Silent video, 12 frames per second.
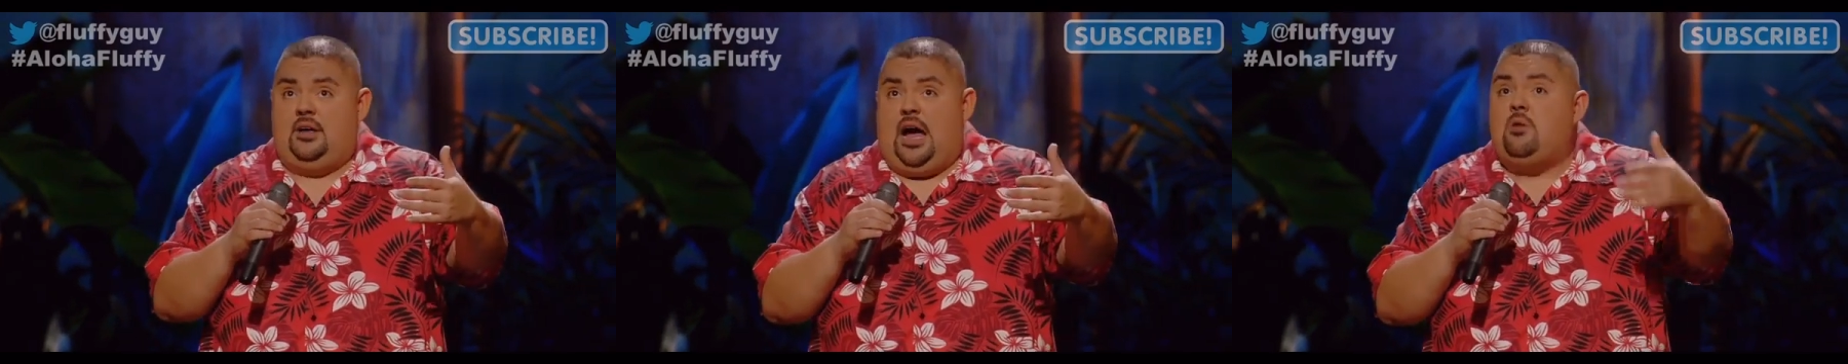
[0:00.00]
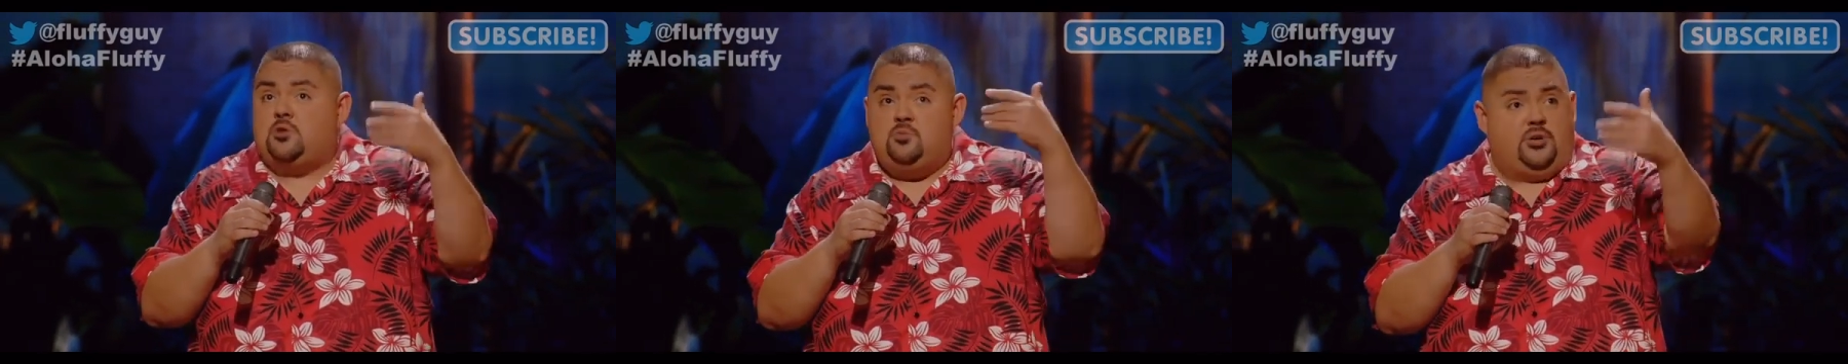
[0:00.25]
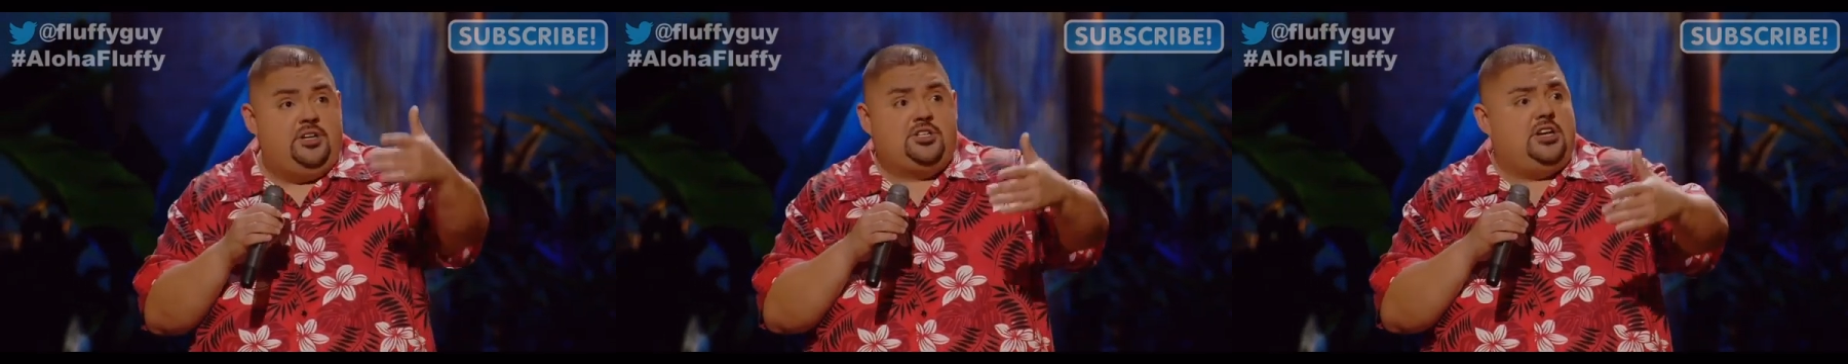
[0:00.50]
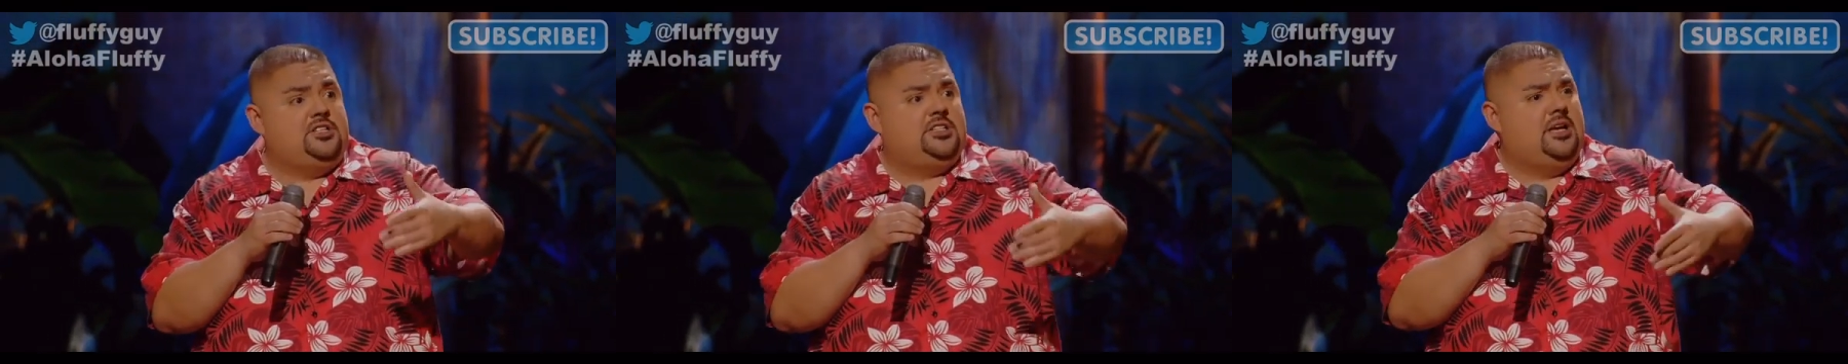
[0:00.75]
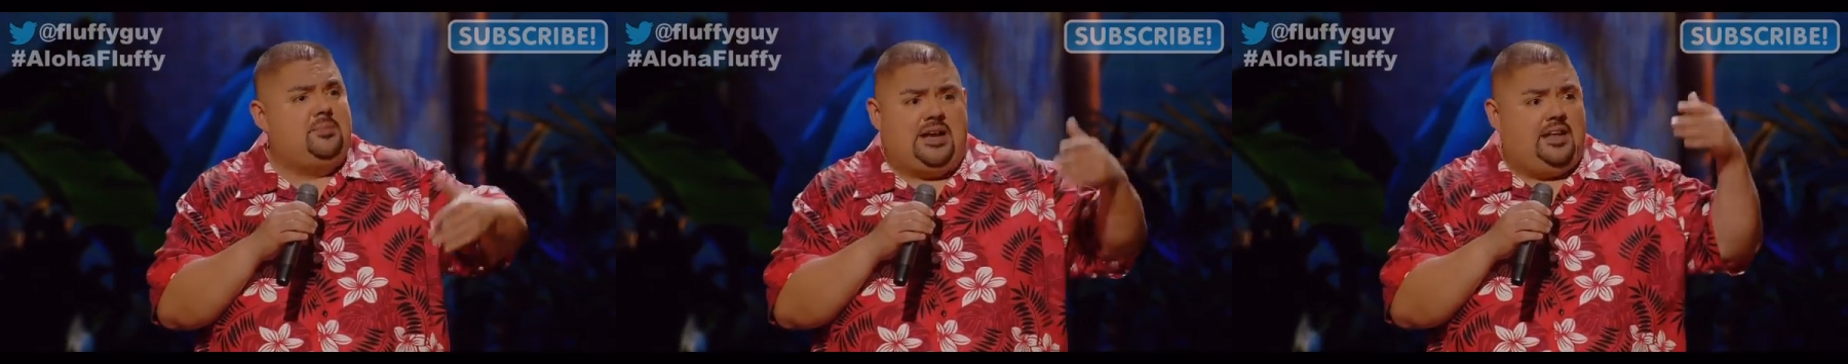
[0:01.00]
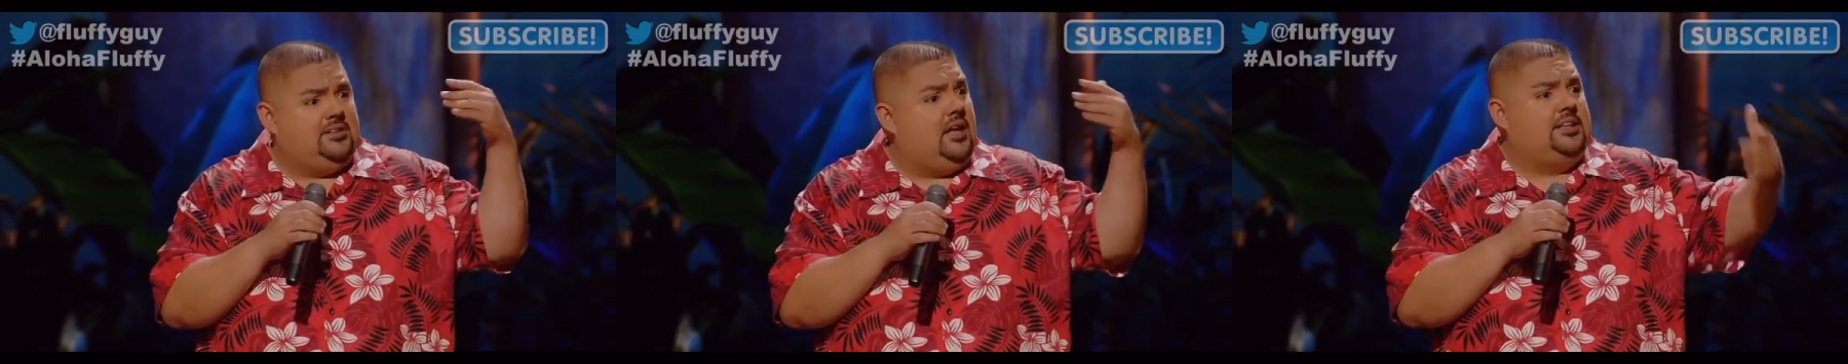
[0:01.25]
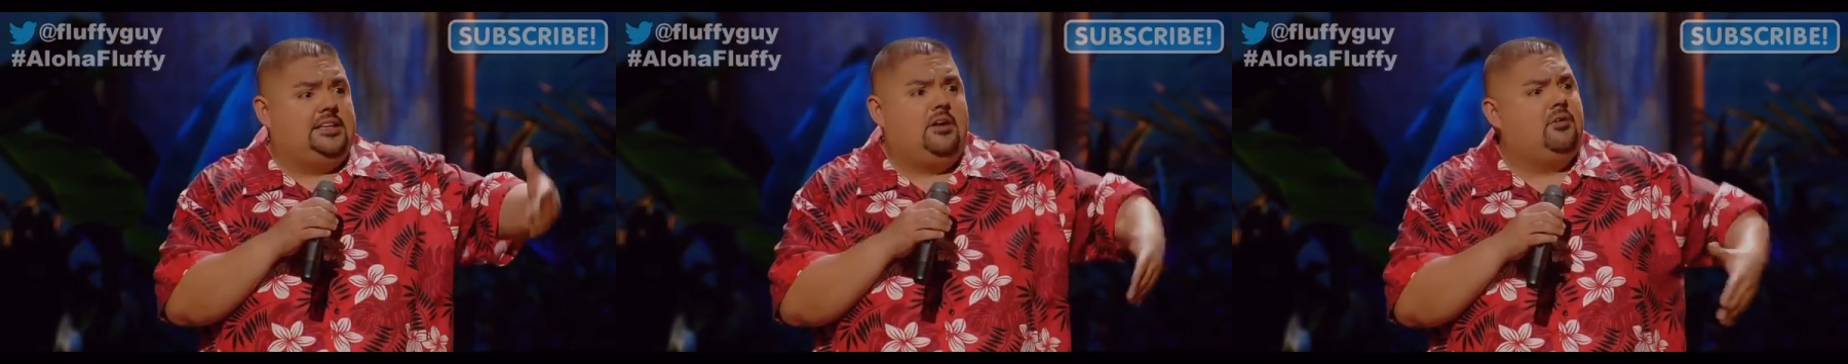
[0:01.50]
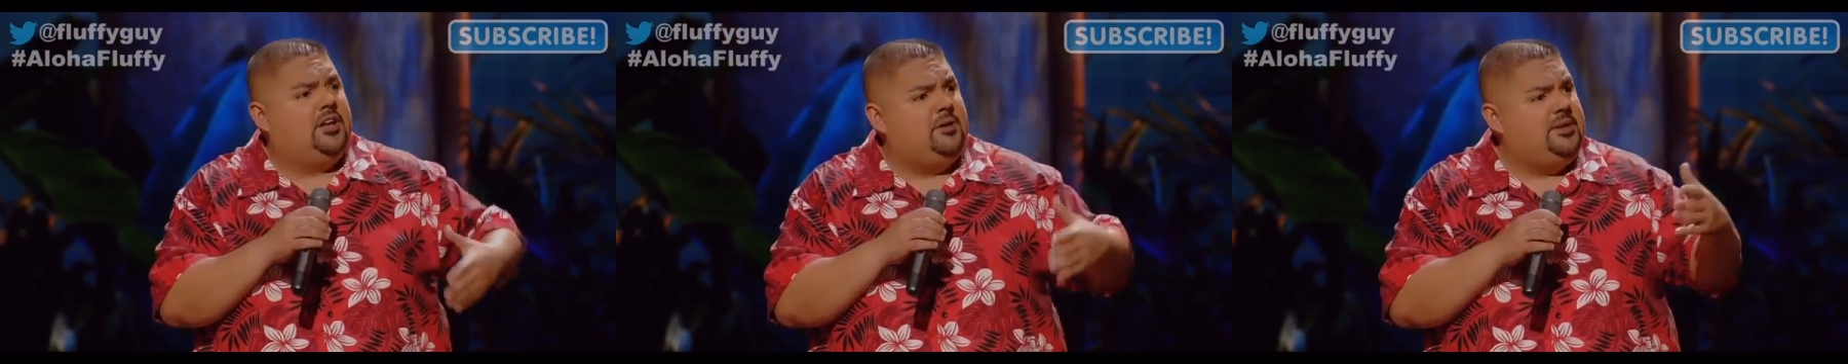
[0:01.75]
I was prejudging them, and I thought that they
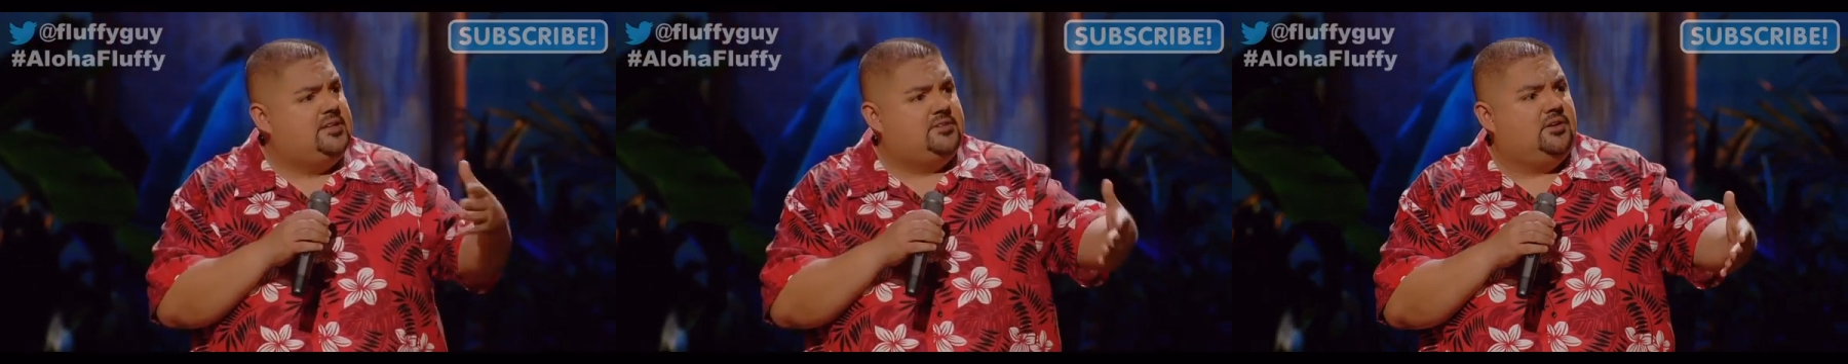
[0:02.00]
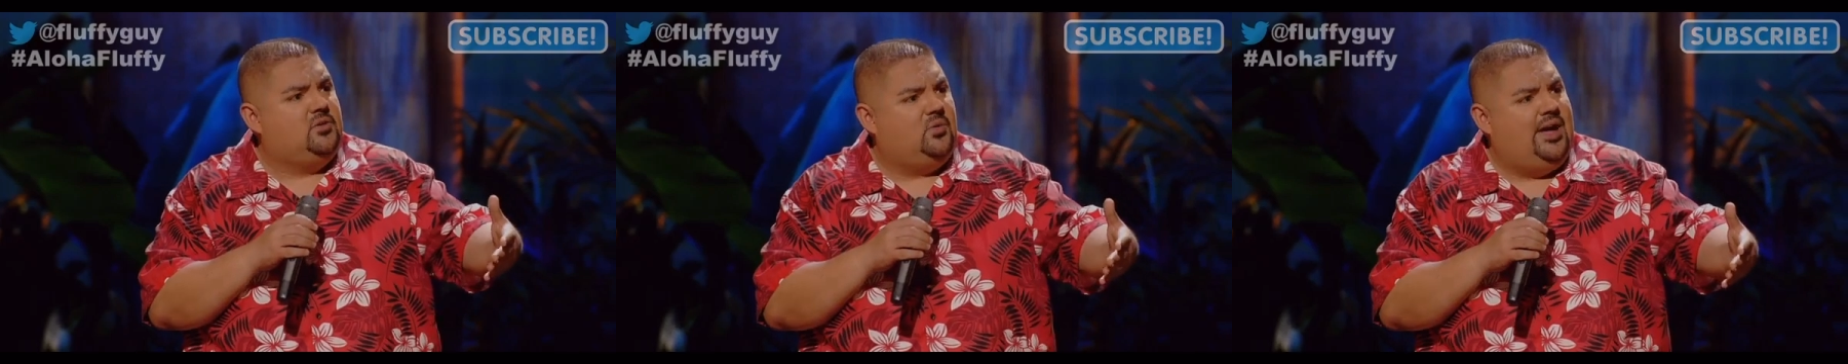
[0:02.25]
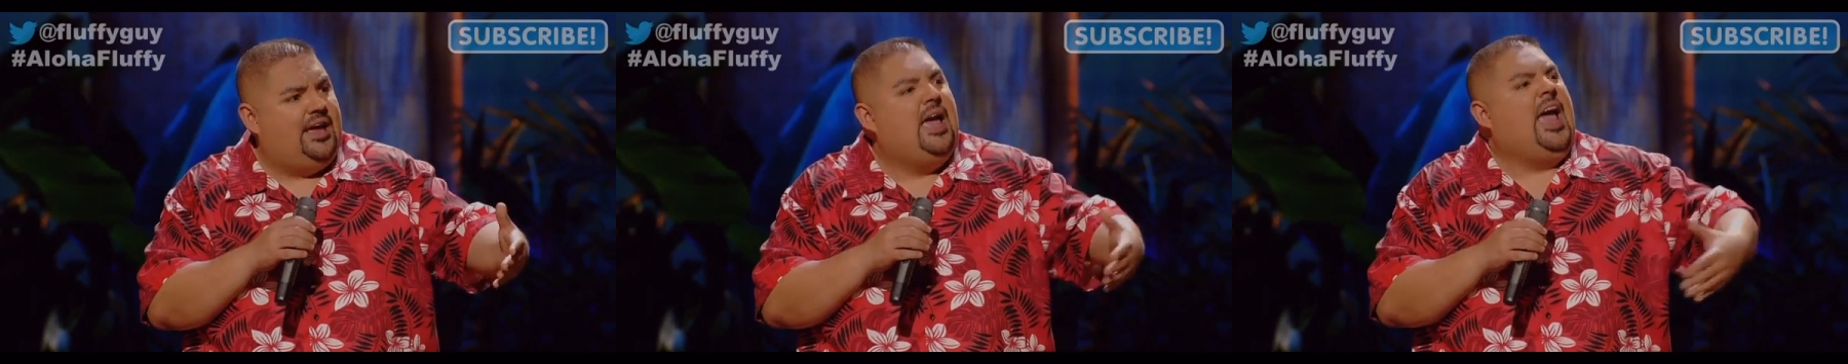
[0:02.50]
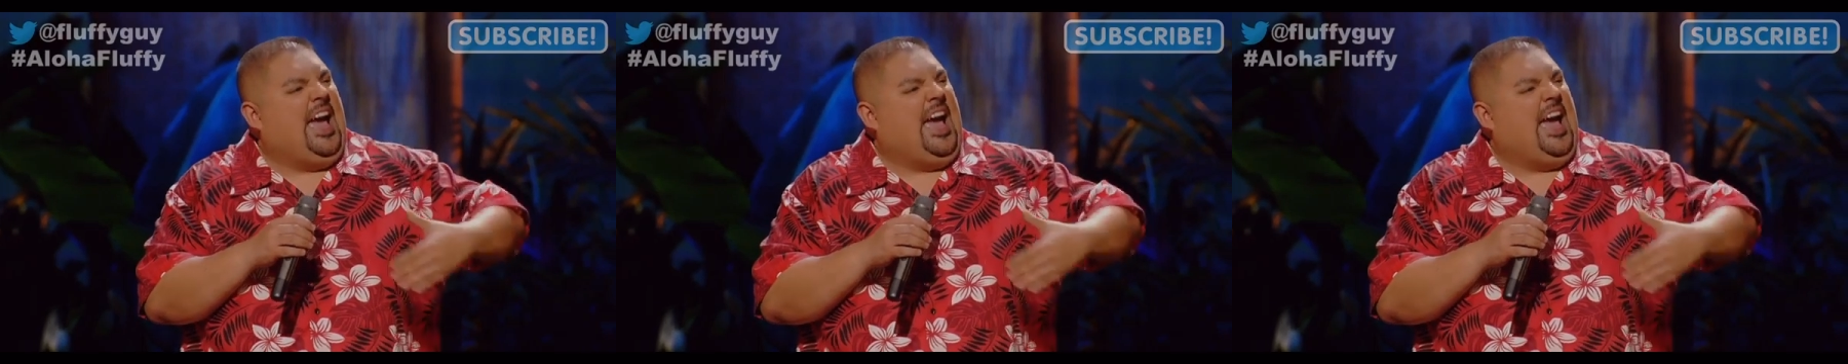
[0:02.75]
were gonna be a certain way,